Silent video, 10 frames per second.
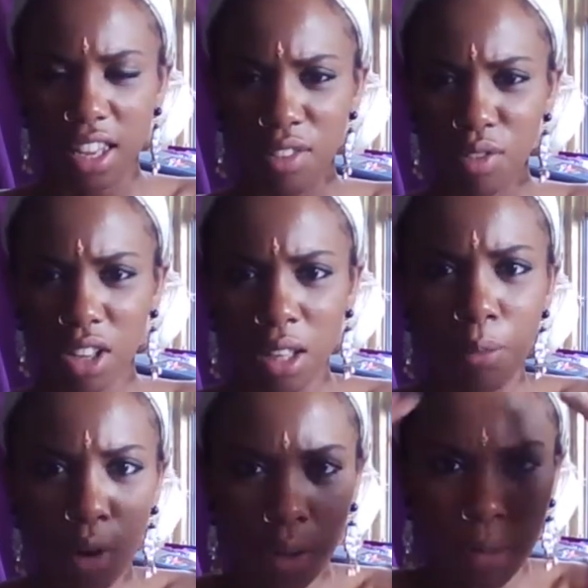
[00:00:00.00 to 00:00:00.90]
it really
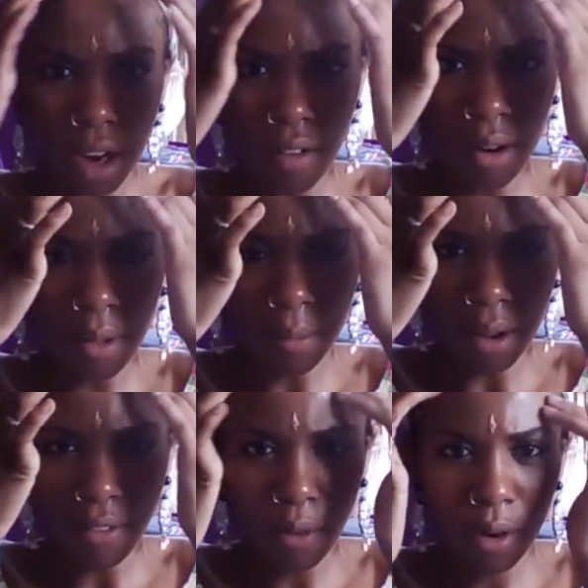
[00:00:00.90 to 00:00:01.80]
broke me out around like
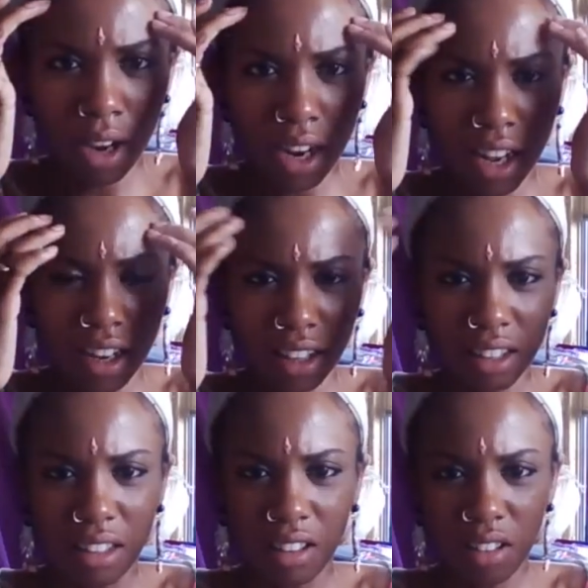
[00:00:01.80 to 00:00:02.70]
my forehead. I had like
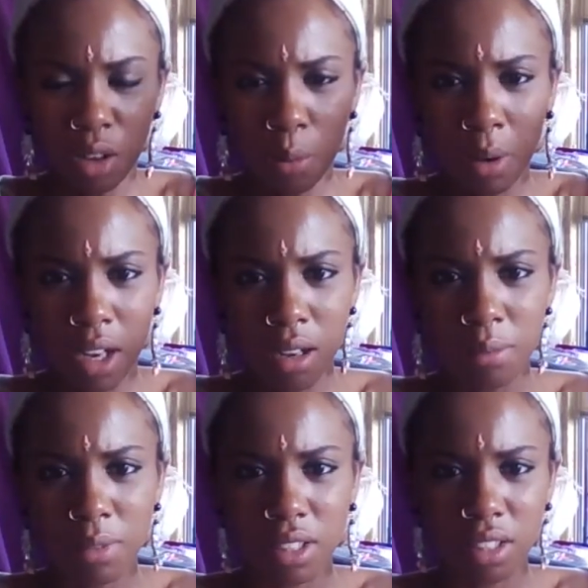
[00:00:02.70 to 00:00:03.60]
these little
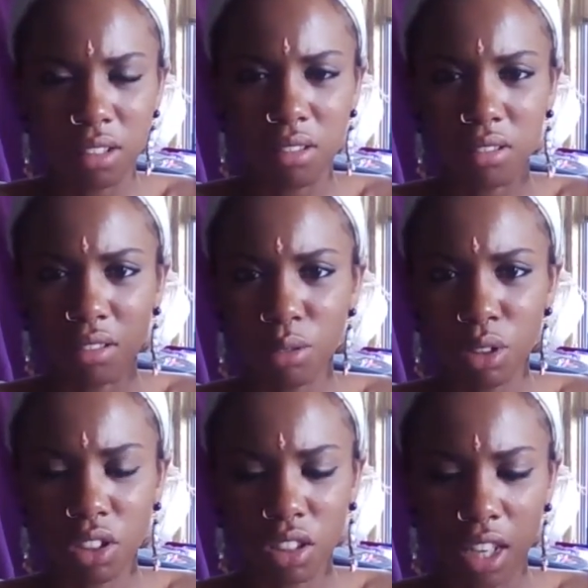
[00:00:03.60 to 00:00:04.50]
bumps, and it
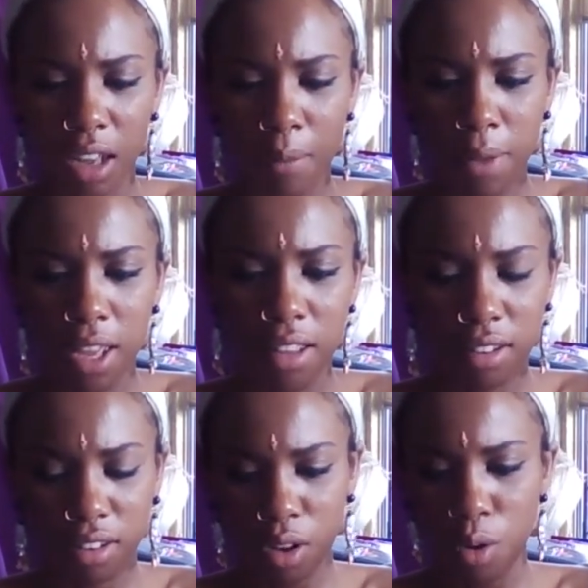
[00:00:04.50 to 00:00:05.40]
was just like a
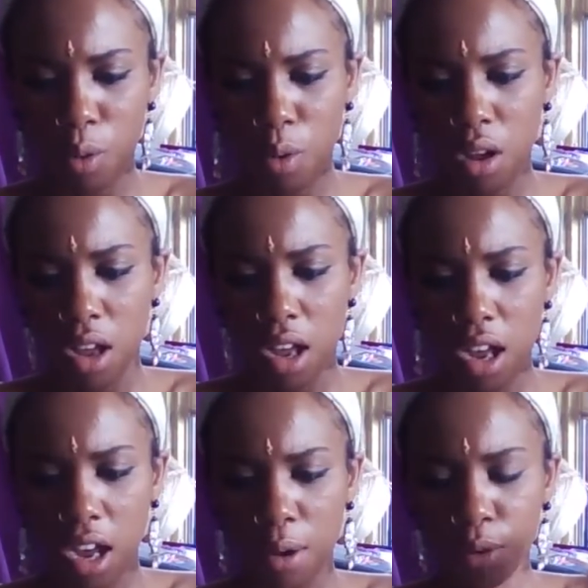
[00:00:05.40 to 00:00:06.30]
mess. So
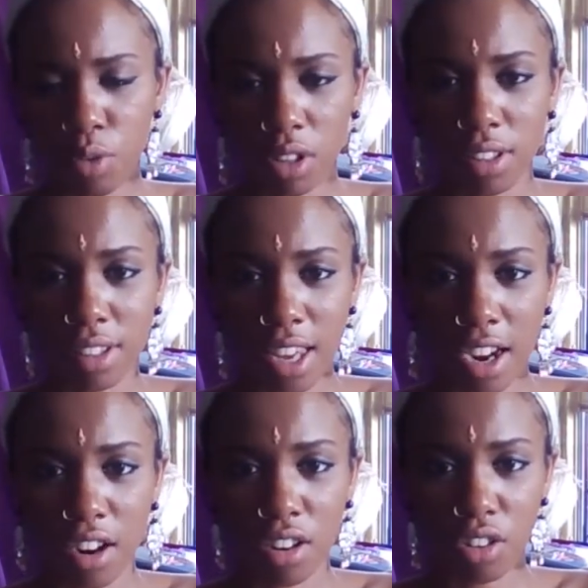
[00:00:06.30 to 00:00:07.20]
I was really
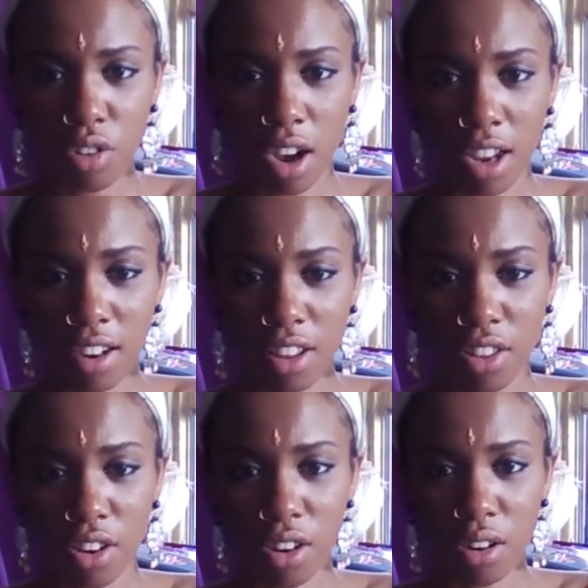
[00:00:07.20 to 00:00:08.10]
scared to try
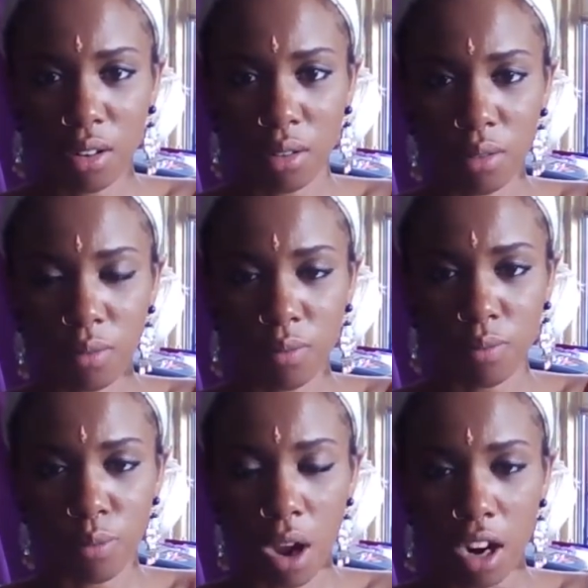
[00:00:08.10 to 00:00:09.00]
another
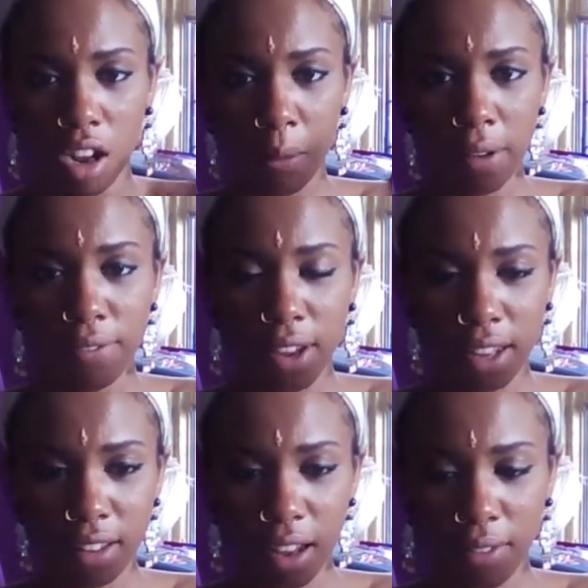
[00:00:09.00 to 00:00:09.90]
product on my
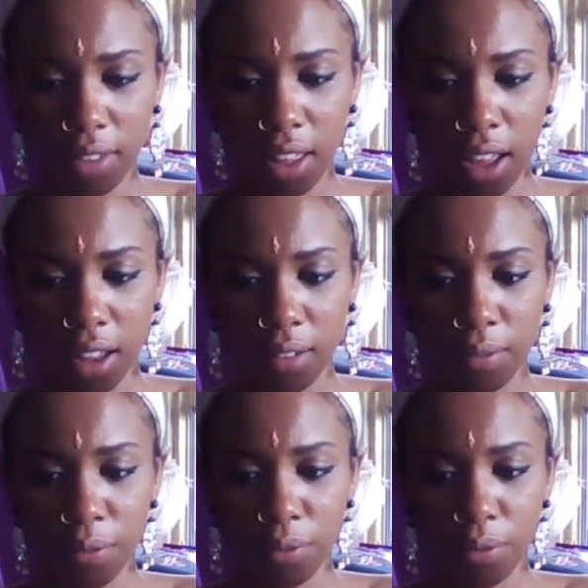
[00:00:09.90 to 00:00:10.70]
face after that.